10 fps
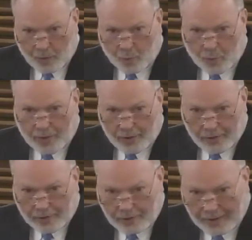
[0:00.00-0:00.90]

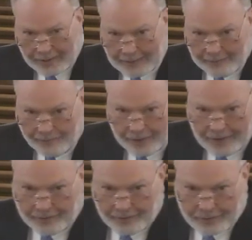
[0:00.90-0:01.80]
We're going to comfort
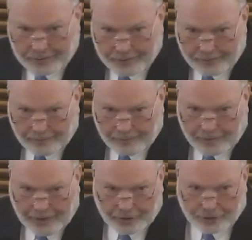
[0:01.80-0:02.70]
others,
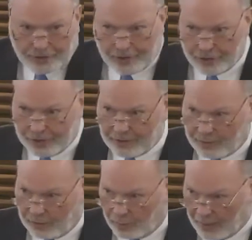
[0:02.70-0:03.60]
not just in a
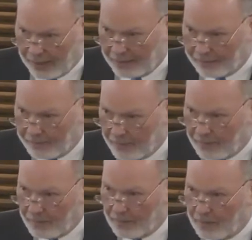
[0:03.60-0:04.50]
general way,
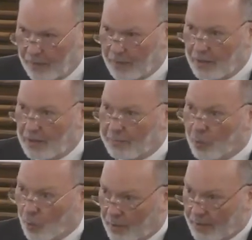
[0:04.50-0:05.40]

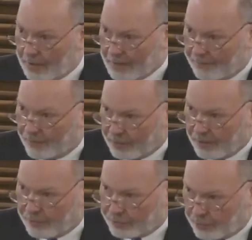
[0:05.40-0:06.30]
but we're going to comfort
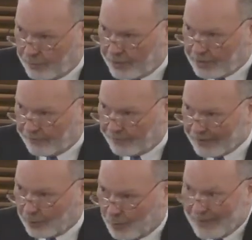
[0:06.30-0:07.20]
others who need
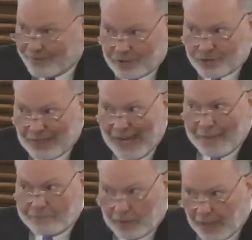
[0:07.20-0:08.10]
comforting with the
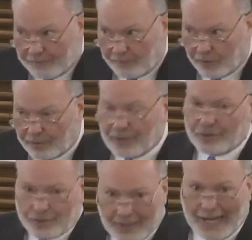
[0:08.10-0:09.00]
same comfort, the
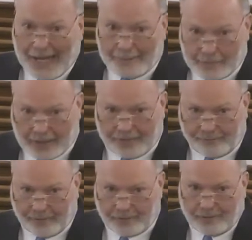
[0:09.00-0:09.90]
same
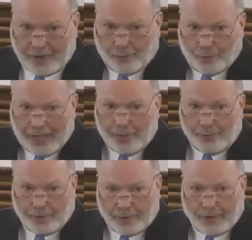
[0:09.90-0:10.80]
comfort that we
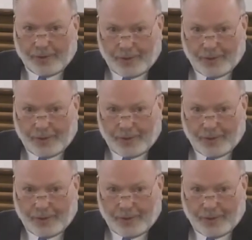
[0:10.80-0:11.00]
were